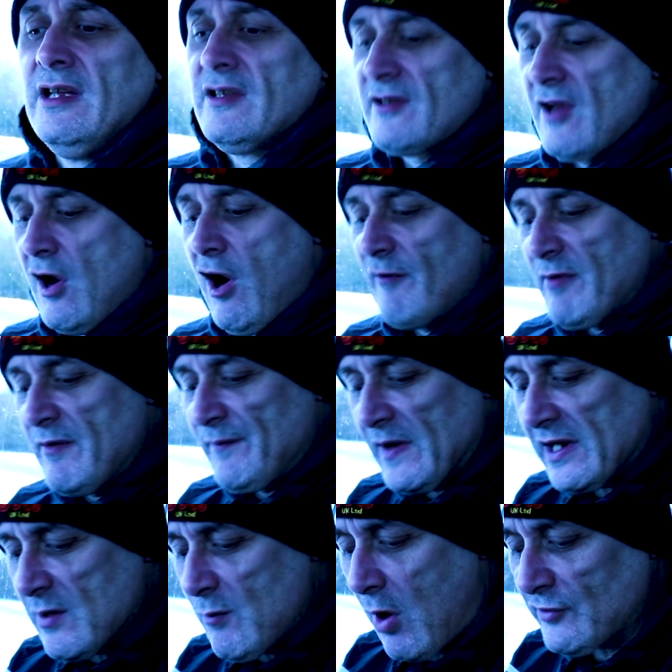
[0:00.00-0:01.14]
So I've been
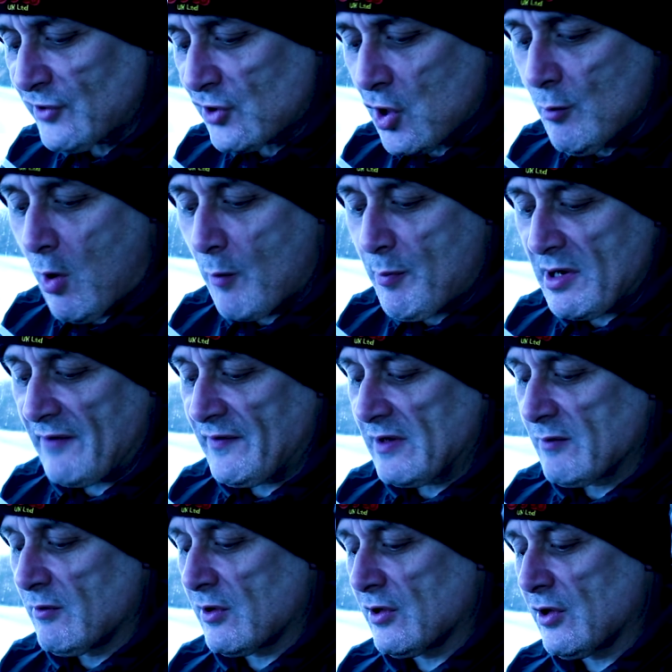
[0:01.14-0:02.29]
thinking what to come up, and I
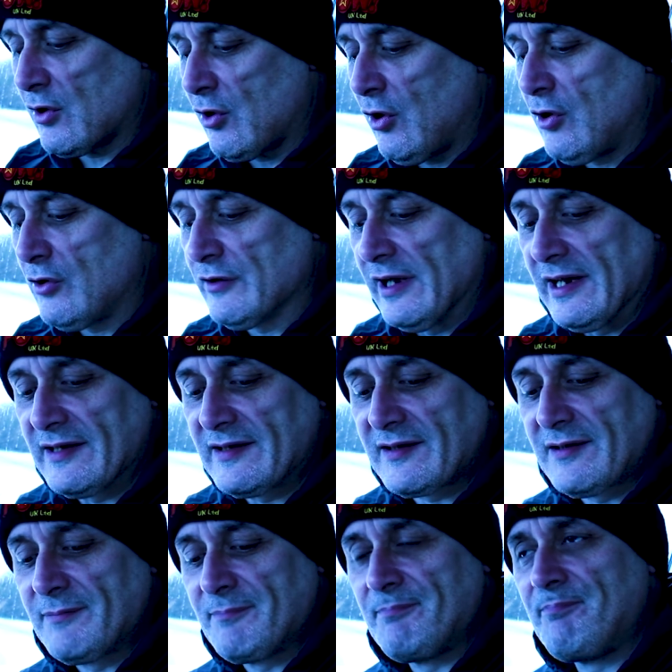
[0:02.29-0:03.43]
think we're going to call
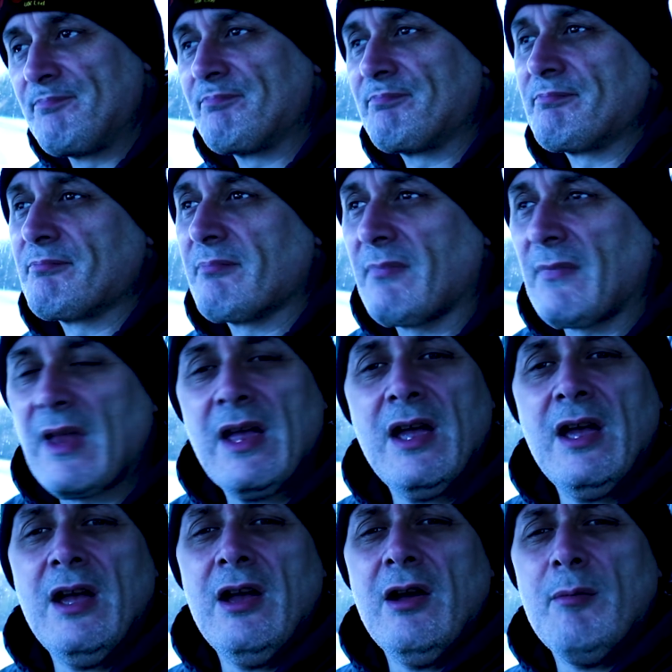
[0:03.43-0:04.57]
this
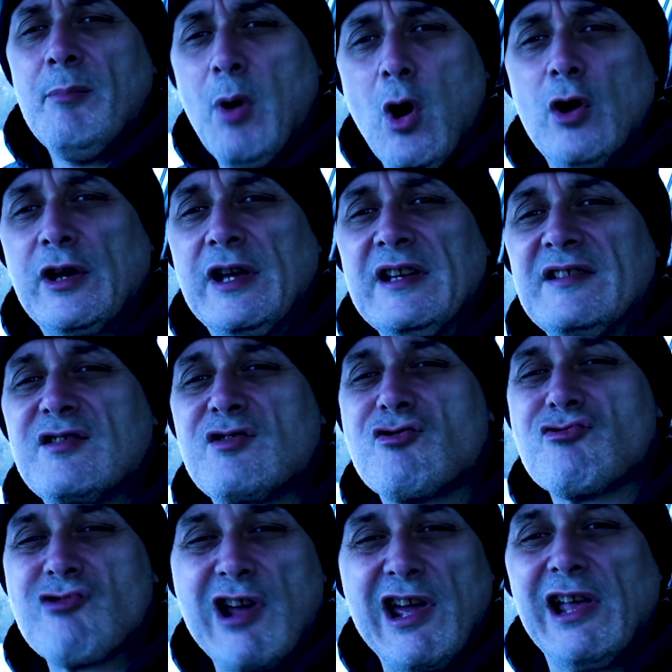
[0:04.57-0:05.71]
Porky's
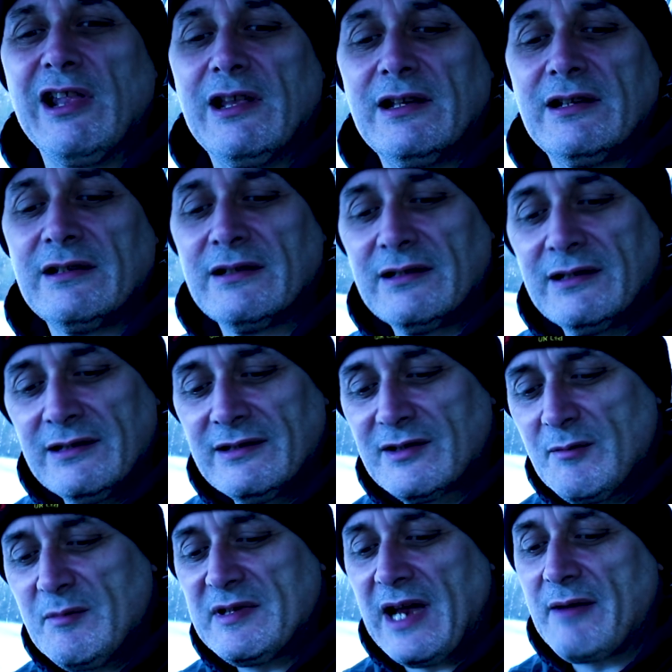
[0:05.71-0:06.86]
Grill.
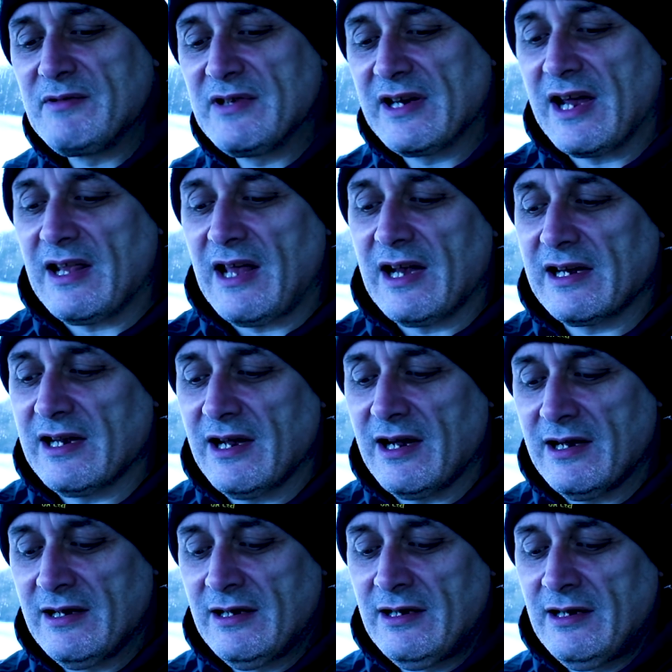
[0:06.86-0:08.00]
Sometimes you get like
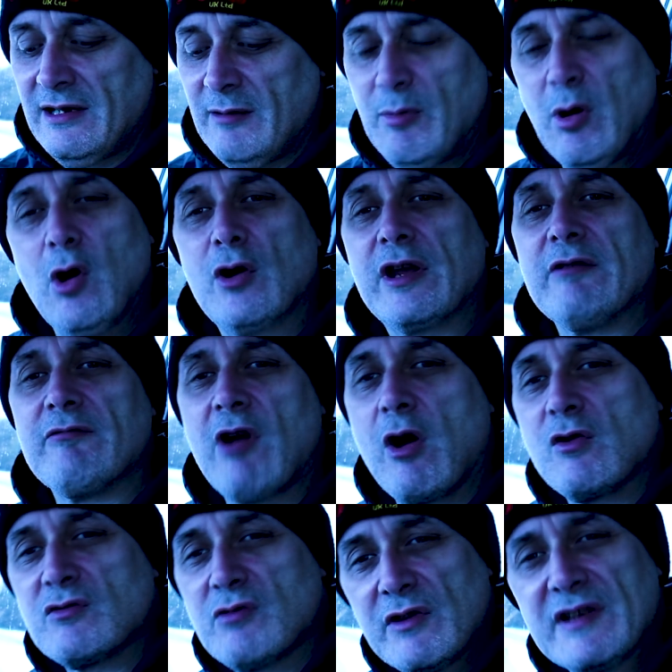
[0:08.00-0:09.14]
a Porky
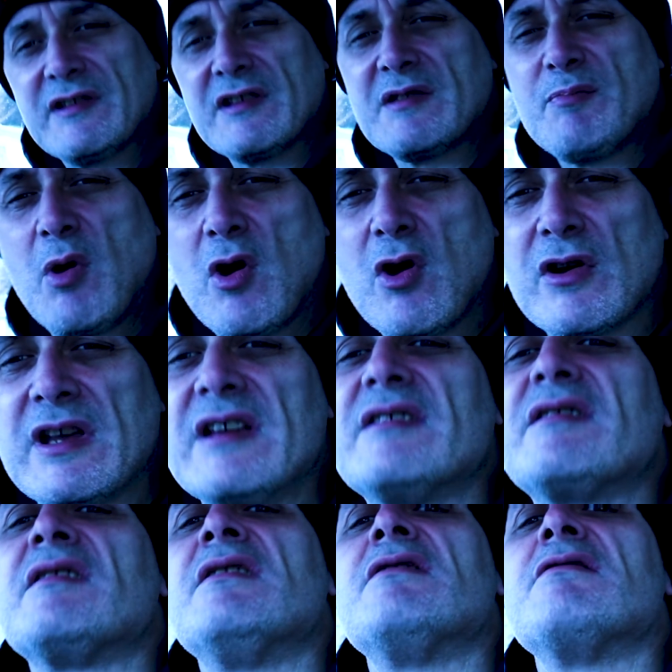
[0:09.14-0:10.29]
roast. Well, this is
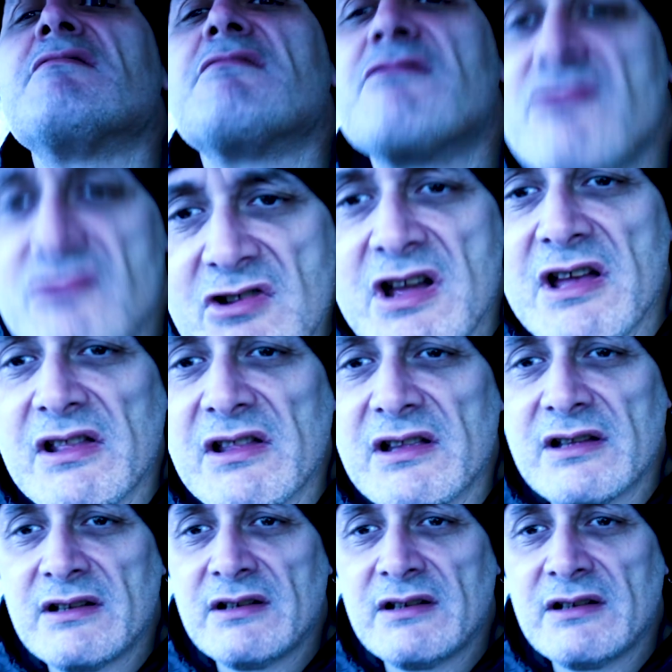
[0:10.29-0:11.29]
Porky's Grill.